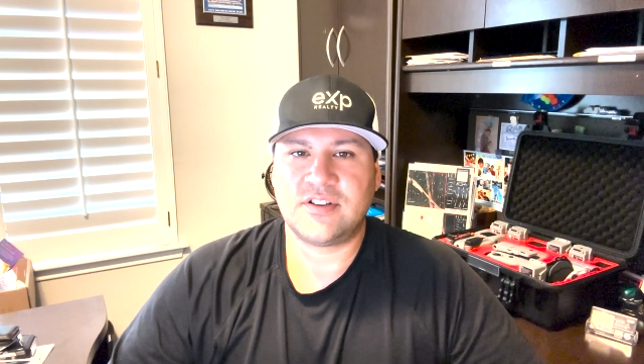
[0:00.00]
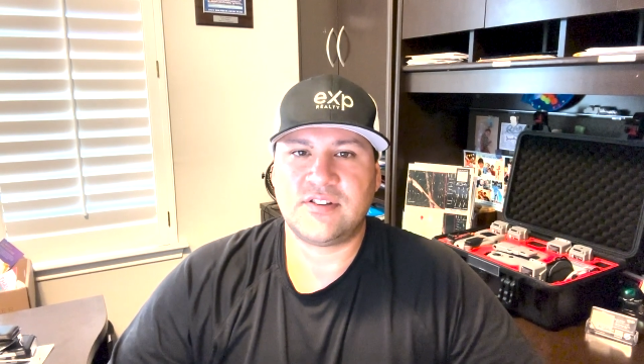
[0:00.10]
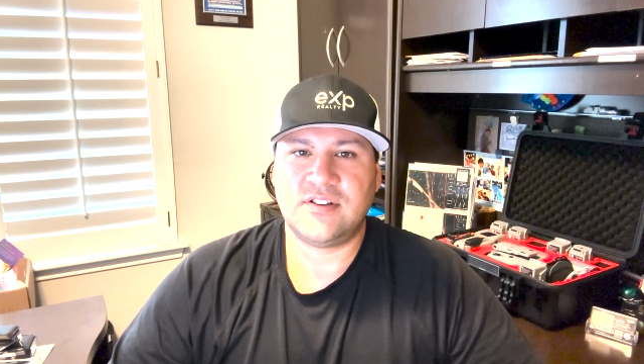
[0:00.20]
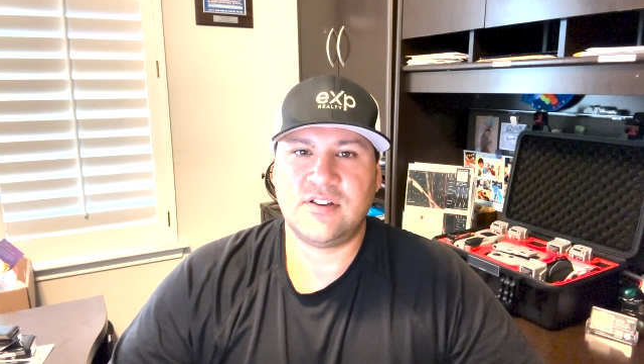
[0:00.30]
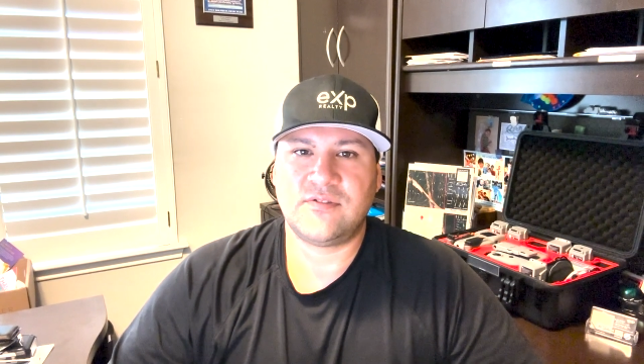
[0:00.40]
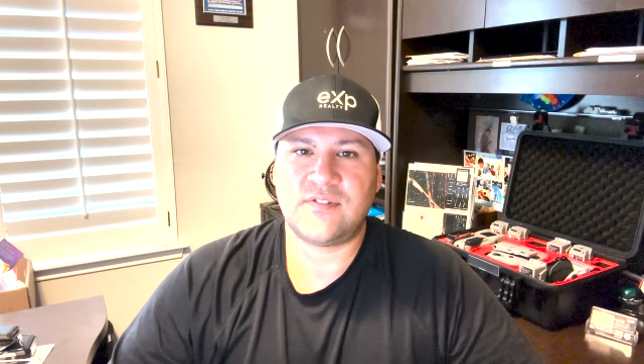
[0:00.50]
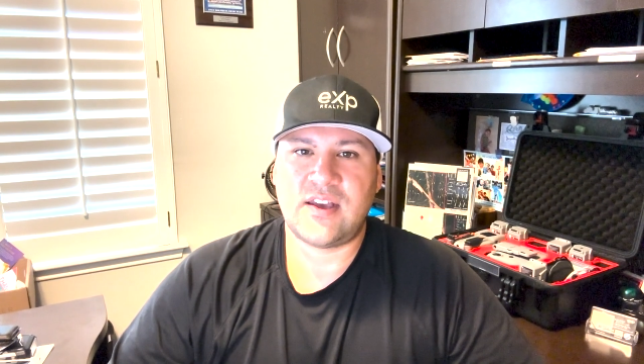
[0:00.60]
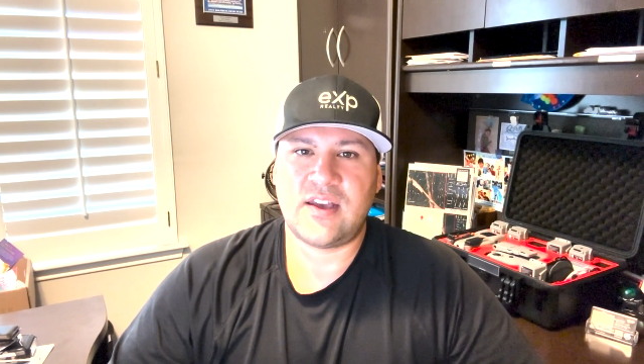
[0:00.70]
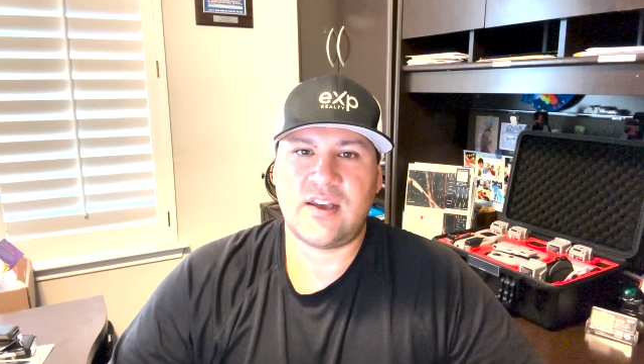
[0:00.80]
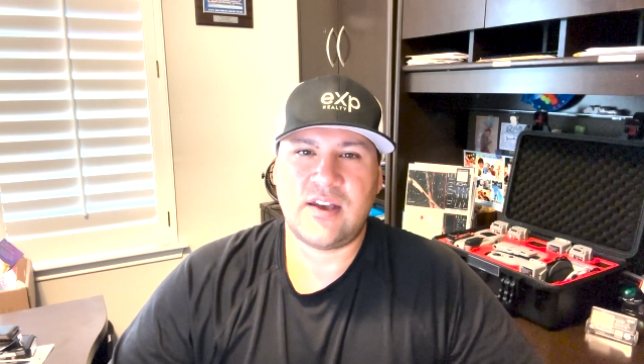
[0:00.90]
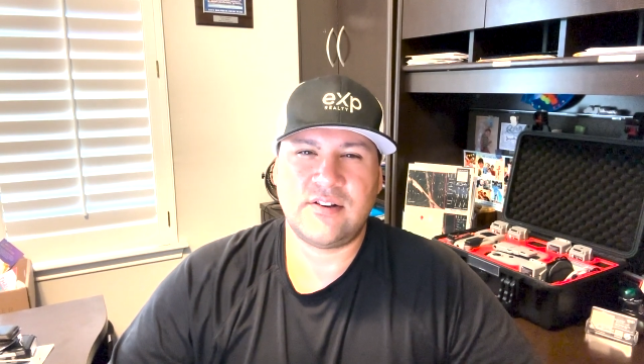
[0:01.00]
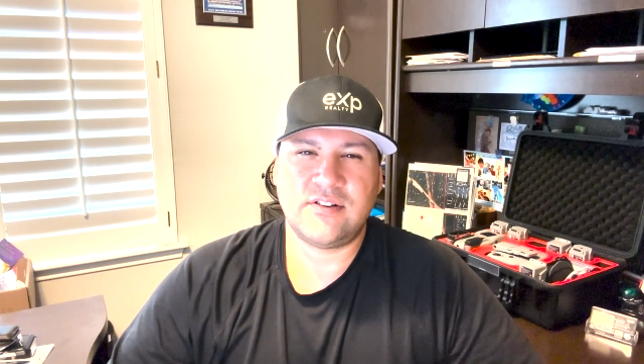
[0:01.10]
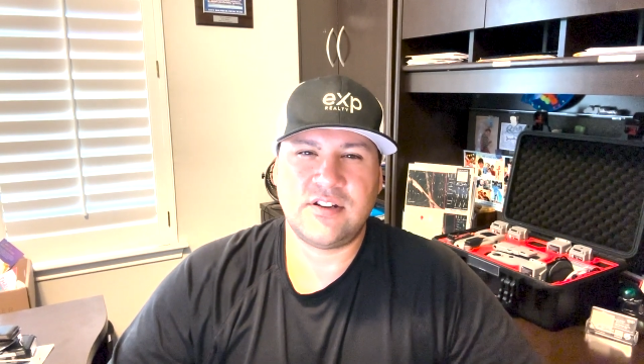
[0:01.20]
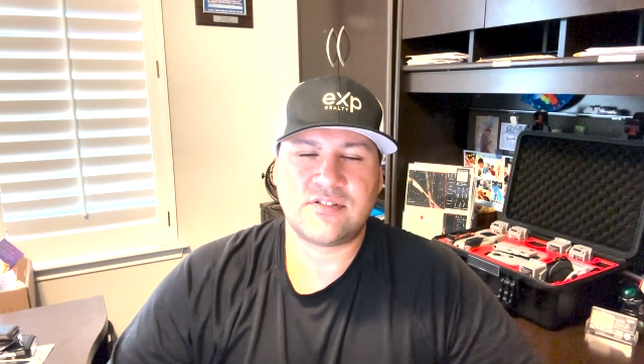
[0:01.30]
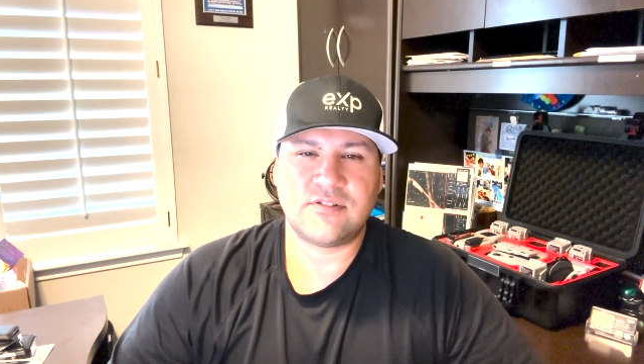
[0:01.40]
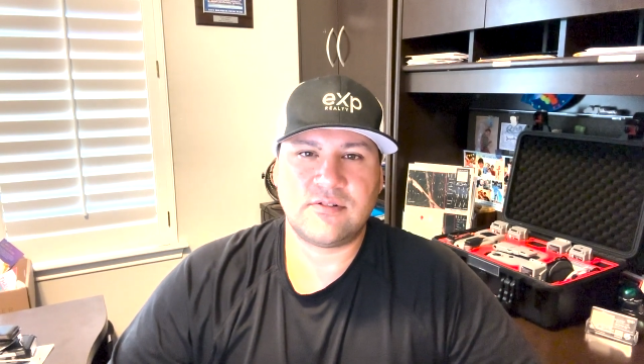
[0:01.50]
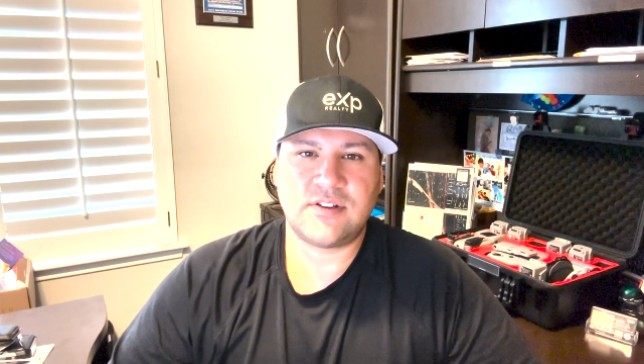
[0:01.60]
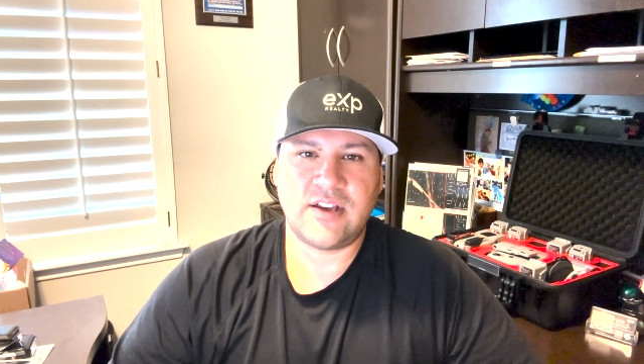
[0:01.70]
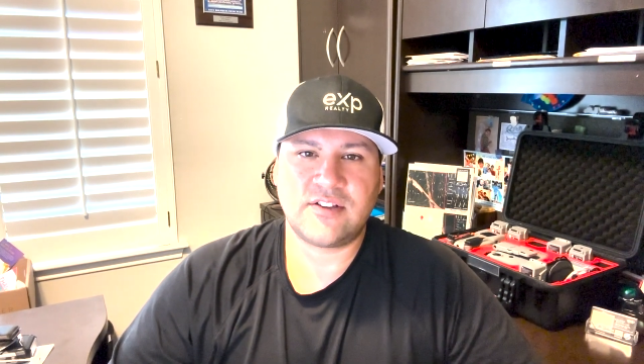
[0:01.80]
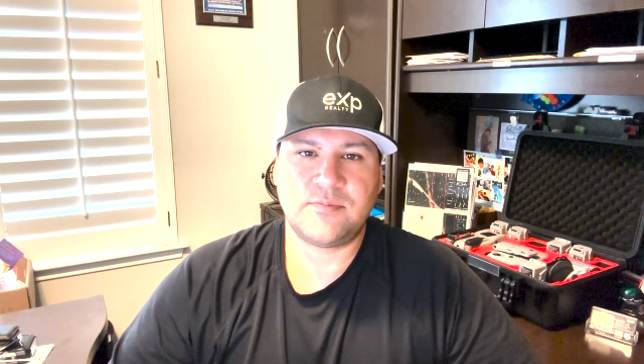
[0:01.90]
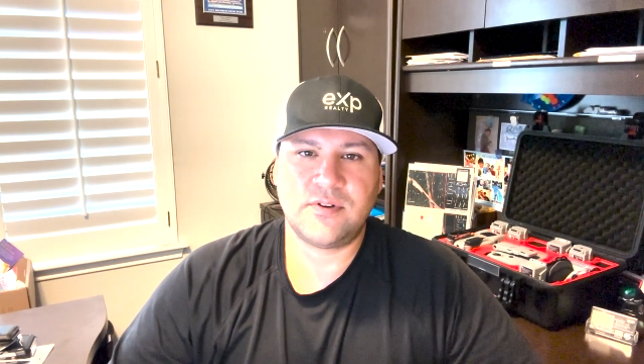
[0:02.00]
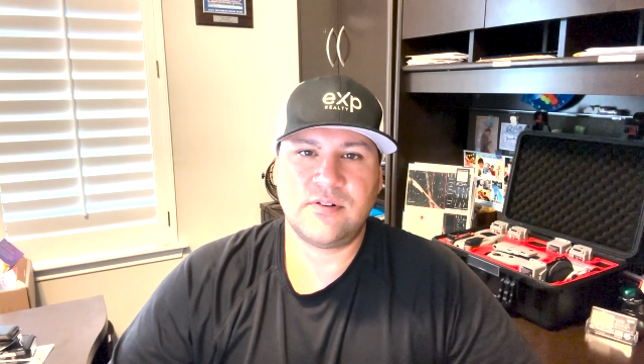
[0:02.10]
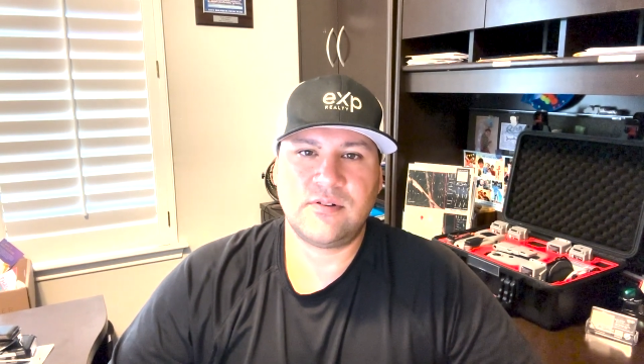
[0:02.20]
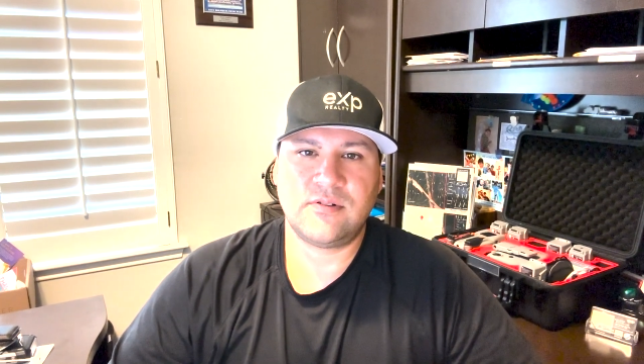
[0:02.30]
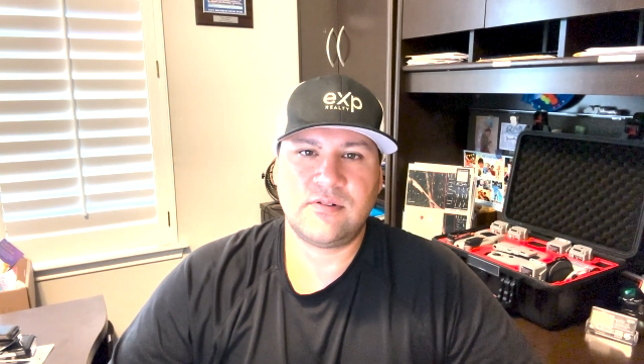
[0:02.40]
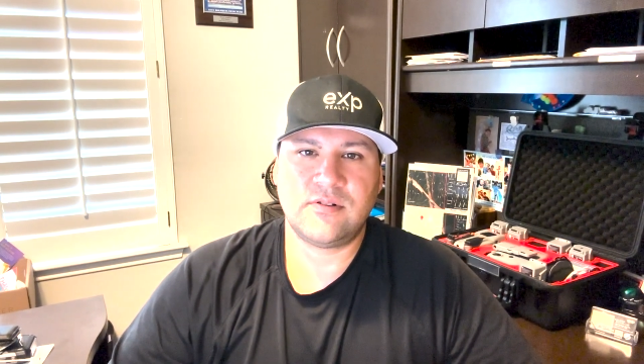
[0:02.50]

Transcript: a TIF add additional tax burden?